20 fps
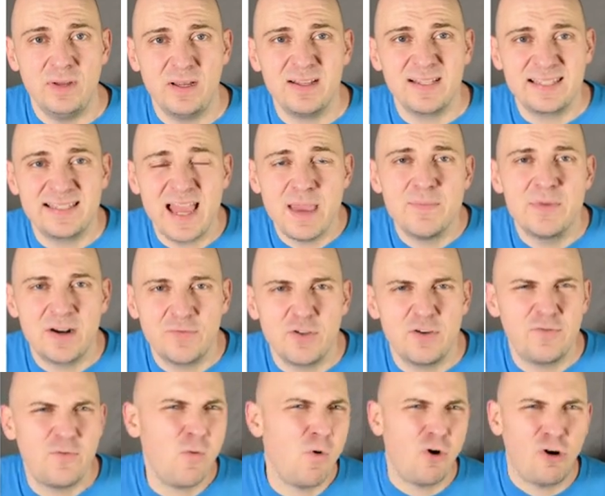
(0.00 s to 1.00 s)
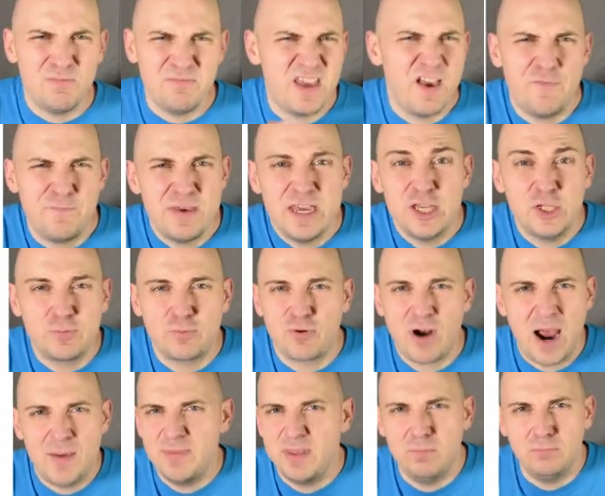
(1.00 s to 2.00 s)
a statement of the form, if p is
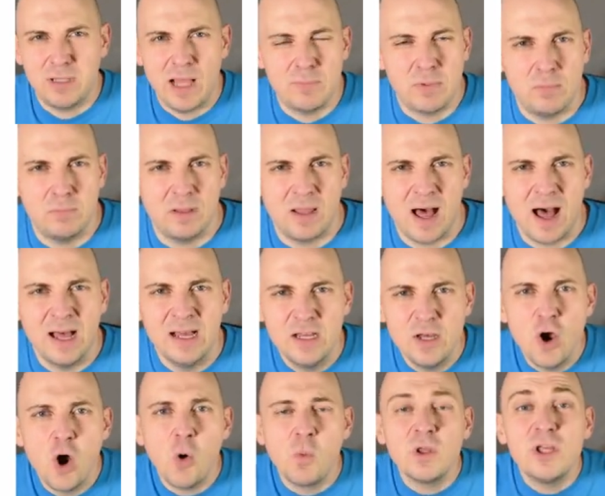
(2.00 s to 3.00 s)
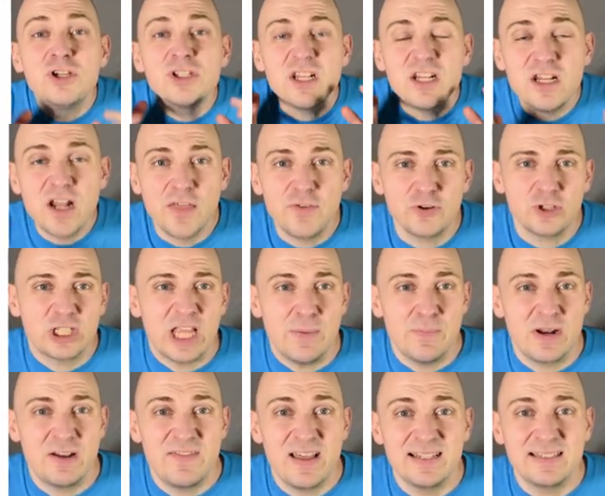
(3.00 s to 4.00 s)
prime, then blah blah blah, well, here's another
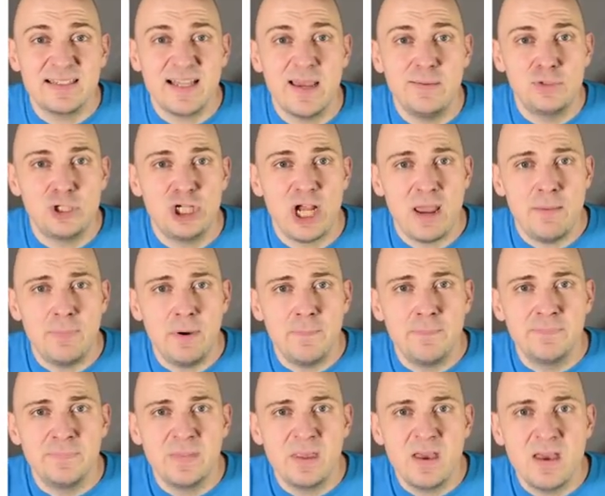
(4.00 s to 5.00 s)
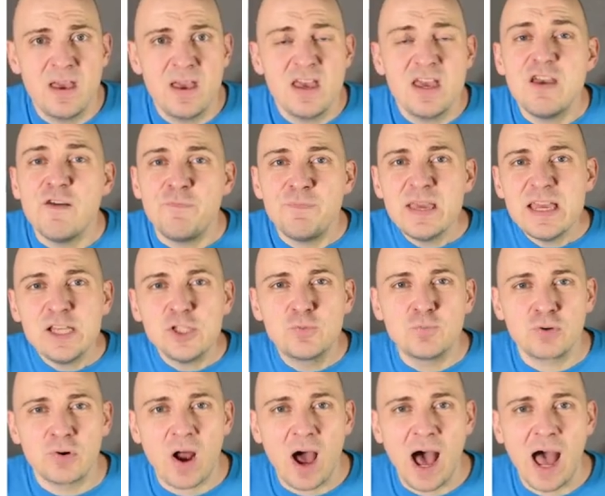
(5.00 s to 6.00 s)
statement of that same shape. If p is
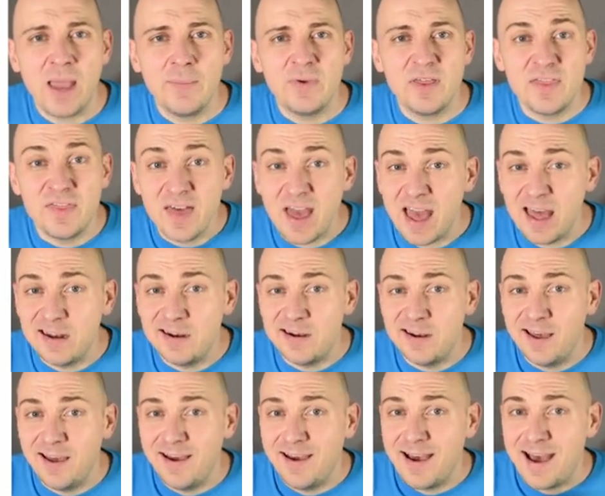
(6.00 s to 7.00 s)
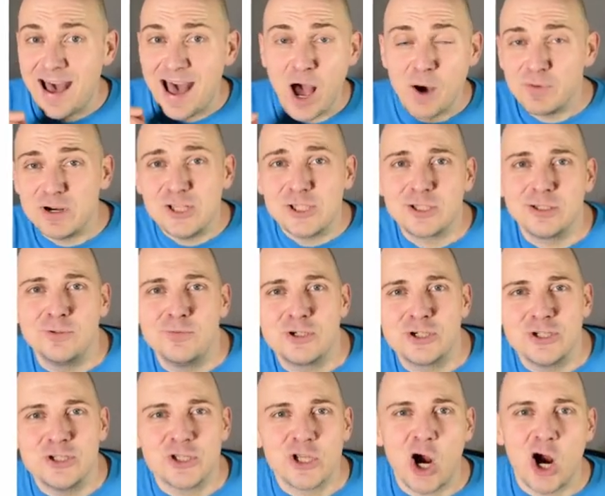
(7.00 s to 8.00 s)
prime, then how many
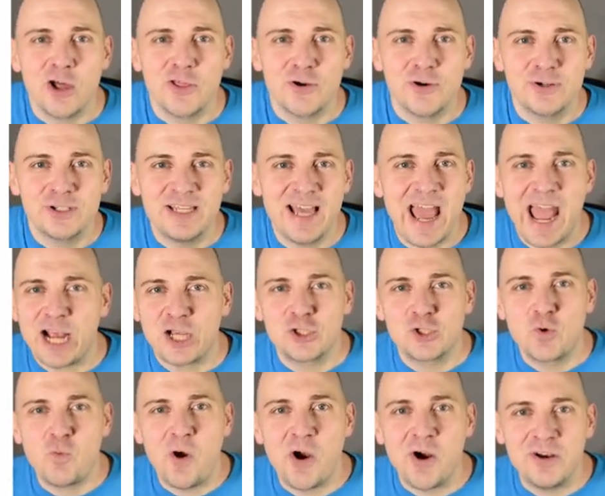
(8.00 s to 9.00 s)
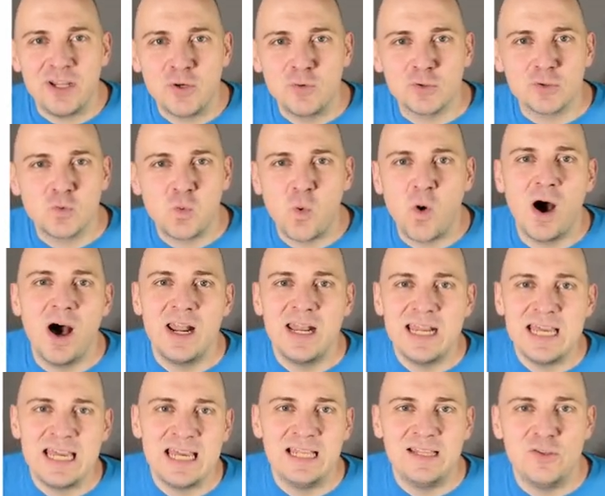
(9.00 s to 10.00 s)
solutions are there to x squared equals 1
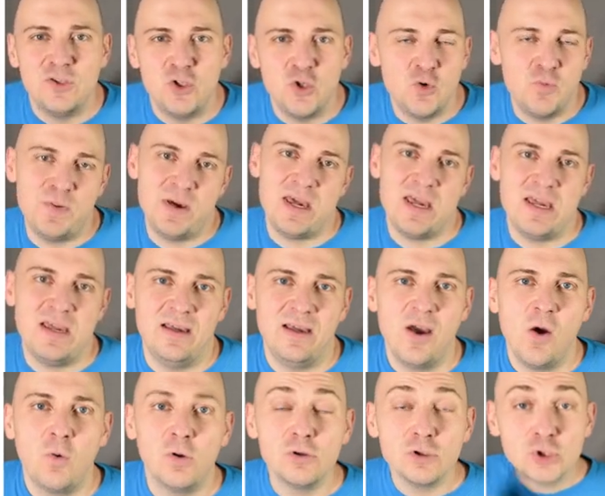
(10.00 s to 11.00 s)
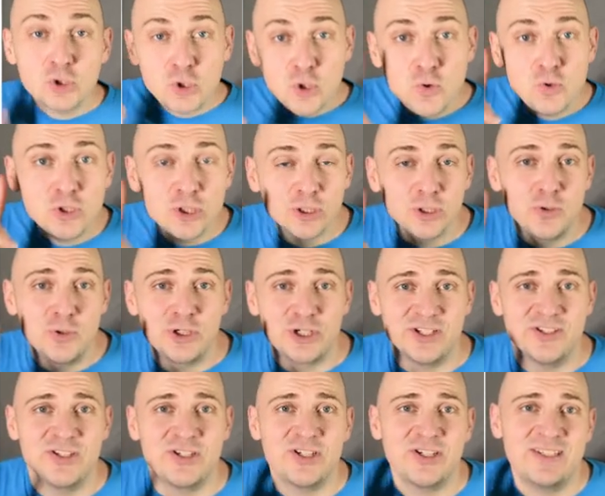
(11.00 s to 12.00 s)
in UP? Well, there's two
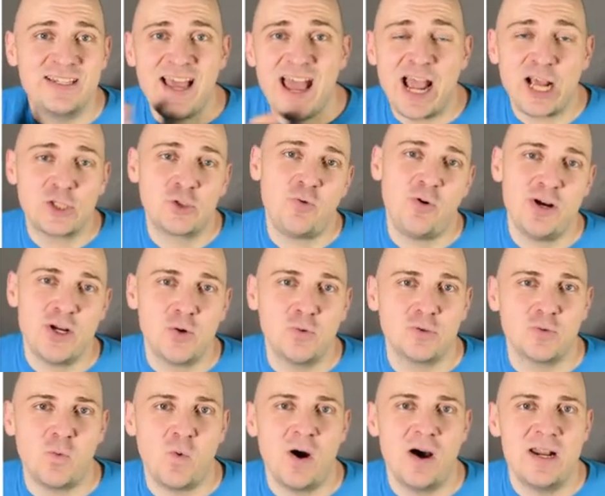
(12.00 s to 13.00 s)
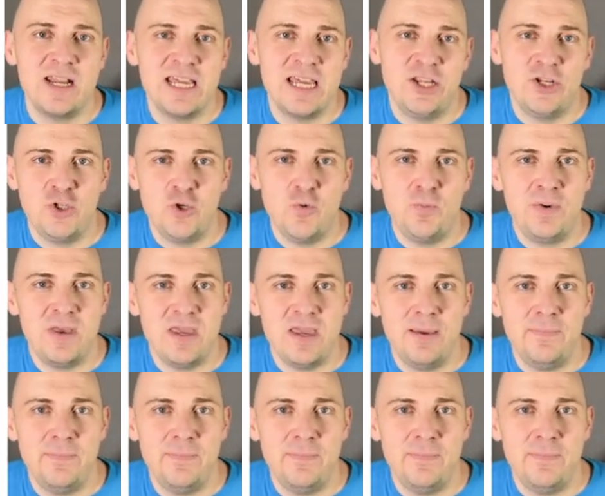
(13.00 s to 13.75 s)
solutions to x squared equals 1 in UP.